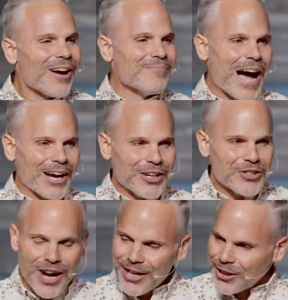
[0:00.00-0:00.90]
I'm not going to
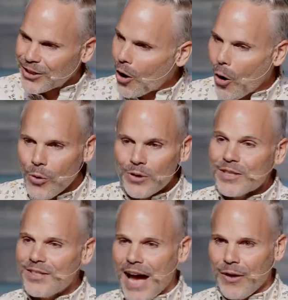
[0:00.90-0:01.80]
try to go
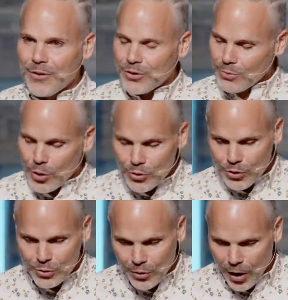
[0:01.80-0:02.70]
down this road
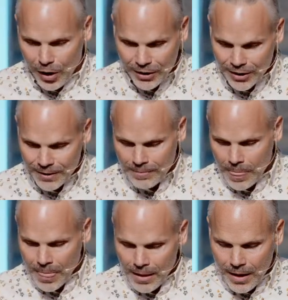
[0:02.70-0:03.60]
too long.
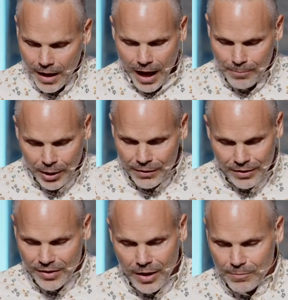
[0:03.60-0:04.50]
I bring
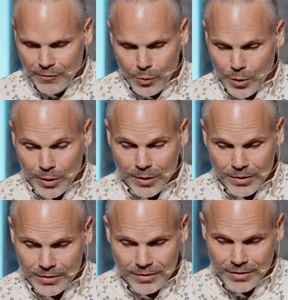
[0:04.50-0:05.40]
this up for
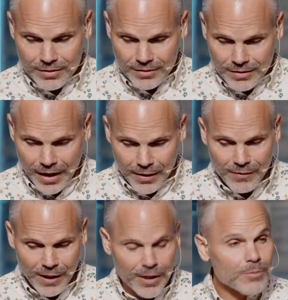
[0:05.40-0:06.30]
a
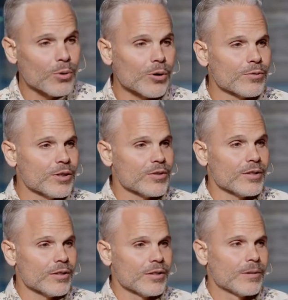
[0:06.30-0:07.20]
very important
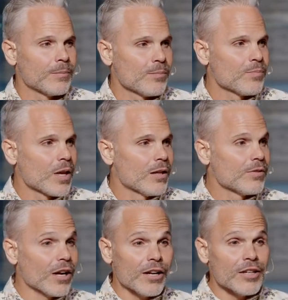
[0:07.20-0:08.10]
reason.
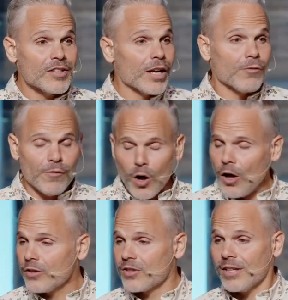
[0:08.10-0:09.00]
There is a
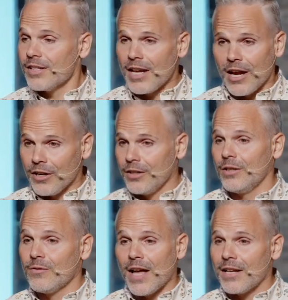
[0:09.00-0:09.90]
false
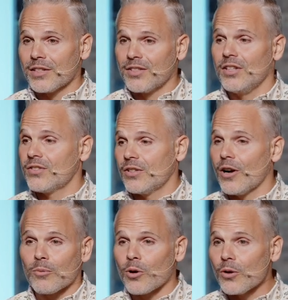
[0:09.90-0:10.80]
narrative that exists in
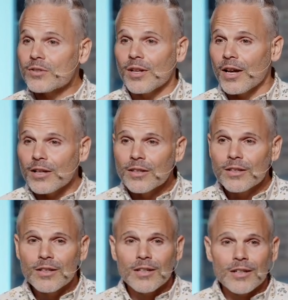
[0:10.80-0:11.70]
our world today
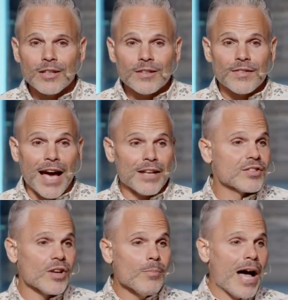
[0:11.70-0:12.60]
that
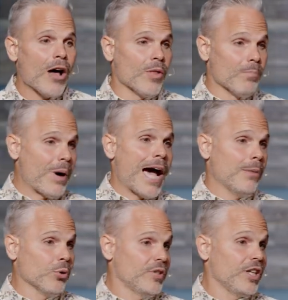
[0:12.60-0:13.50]
somehow the
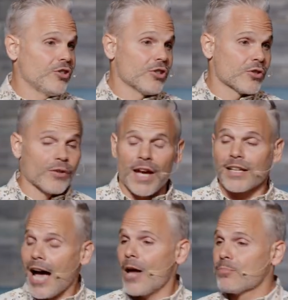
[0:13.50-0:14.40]
Bible teaches or
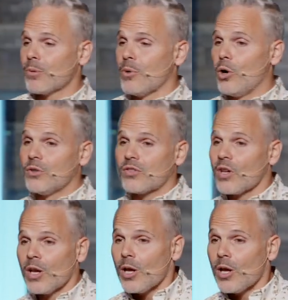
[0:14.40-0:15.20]
that God promotes